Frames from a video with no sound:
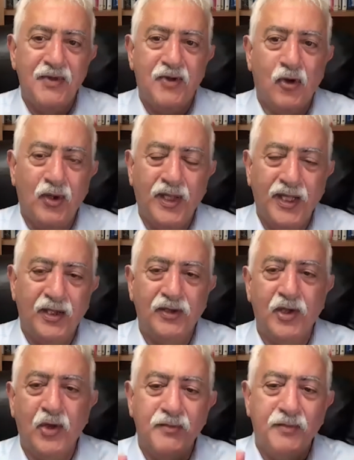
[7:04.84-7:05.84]
McGraw-Hill,
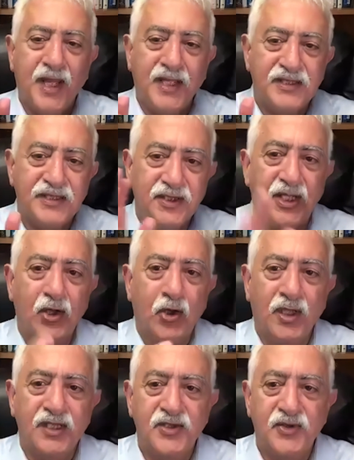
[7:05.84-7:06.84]
going back to the
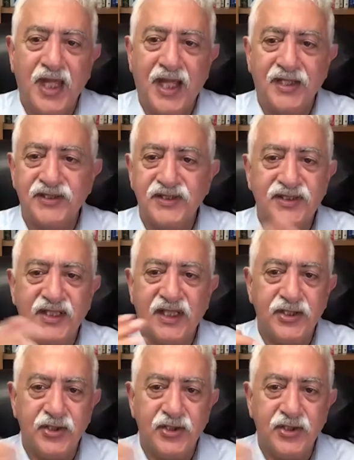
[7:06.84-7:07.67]
early 2000s, say